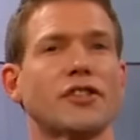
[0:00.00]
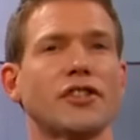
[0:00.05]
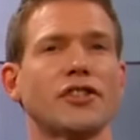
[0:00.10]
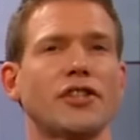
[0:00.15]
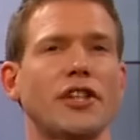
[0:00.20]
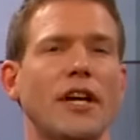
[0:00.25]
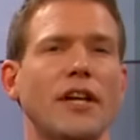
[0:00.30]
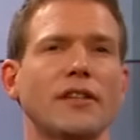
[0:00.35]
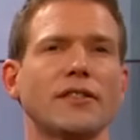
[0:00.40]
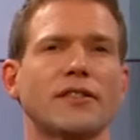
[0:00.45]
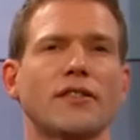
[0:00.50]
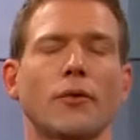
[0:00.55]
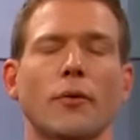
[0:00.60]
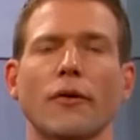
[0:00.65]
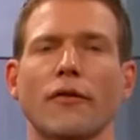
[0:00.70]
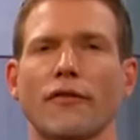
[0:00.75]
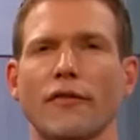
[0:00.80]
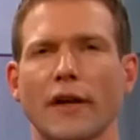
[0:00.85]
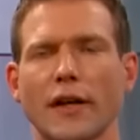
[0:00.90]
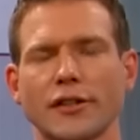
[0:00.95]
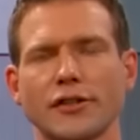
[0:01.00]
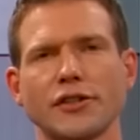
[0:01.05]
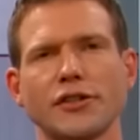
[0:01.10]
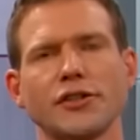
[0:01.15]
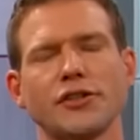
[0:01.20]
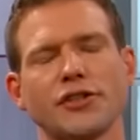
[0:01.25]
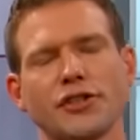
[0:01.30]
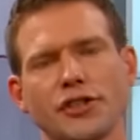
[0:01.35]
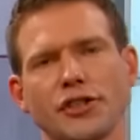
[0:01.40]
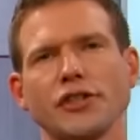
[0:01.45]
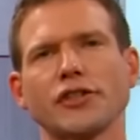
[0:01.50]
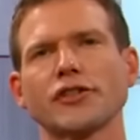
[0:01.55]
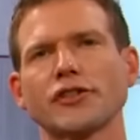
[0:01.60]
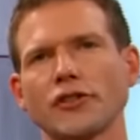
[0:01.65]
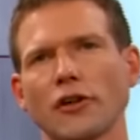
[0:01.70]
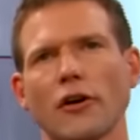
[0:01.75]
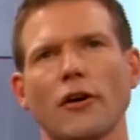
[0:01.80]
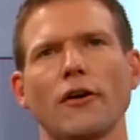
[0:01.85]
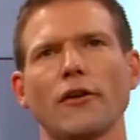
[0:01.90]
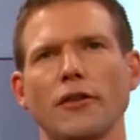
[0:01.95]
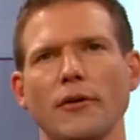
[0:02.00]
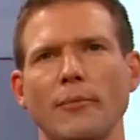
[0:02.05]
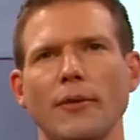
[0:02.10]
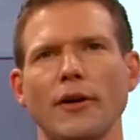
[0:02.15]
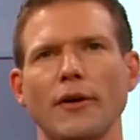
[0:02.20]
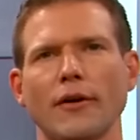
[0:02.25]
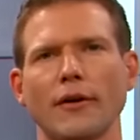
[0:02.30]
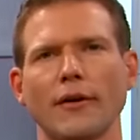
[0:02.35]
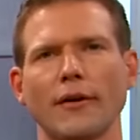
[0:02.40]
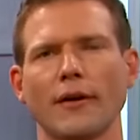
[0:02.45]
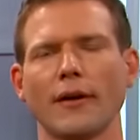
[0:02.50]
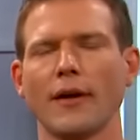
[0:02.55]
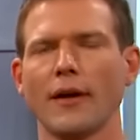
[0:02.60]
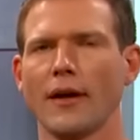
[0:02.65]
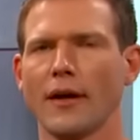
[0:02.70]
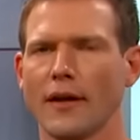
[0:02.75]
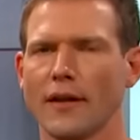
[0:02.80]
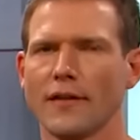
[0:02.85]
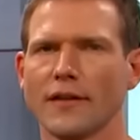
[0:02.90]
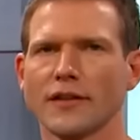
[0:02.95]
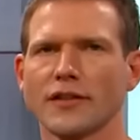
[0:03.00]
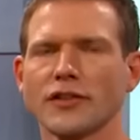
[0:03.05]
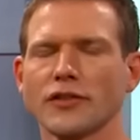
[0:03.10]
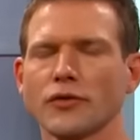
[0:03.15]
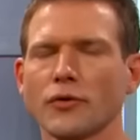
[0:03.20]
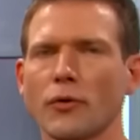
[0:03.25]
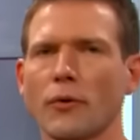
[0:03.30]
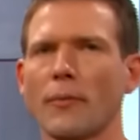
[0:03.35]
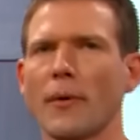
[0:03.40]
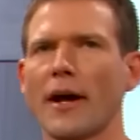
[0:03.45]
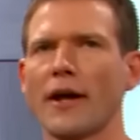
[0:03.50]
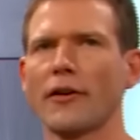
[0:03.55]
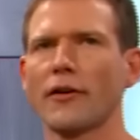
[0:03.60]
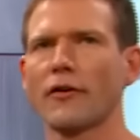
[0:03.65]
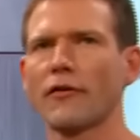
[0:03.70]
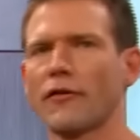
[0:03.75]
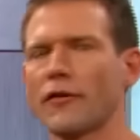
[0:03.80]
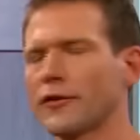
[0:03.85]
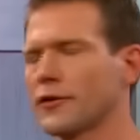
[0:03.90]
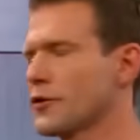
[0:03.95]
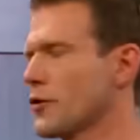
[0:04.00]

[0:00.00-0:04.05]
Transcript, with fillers: to change the reflection she saw in the mirror. This is a reminder of her